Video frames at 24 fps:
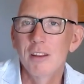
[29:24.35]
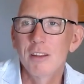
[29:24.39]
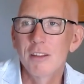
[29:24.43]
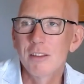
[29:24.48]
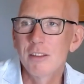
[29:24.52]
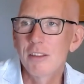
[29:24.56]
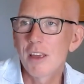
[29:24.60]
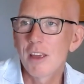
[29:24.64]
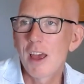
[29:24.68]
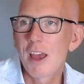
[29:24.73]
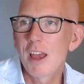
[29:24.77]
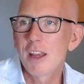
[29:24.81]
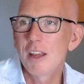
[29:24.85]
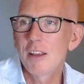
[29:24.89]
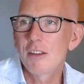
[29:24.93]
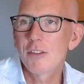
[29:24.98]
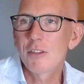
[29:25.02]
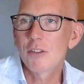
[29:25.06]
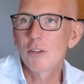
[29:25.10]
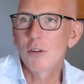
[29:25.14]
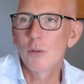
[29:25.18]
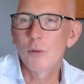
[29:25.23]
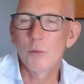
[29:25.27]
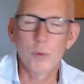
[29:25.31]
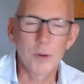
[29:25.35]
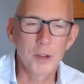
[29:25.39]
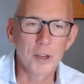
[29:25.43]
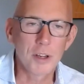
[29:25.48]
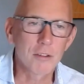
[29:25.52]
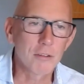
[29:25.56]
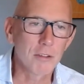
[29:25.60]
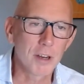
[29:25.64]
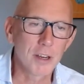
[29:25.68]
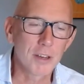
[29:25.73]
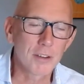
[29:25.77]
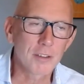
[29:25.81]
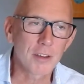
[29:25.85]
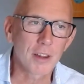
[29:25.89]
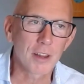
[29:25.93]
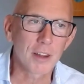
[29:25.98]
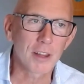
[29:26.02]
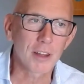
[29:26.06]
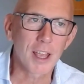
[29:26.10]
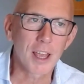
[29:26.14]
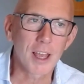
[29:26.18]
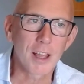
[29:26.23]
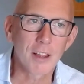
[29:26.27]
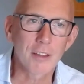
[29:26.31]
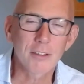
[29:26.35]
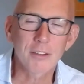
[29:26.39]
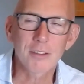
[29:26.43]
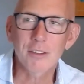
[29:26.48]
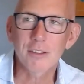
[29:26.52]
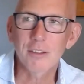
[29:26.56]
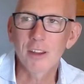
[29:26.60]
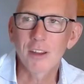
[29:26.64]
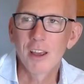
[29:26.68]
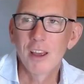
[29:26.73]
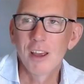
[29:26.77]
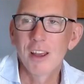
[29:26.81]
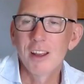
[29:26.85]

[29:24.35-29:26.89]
They thought we'd agreed something else.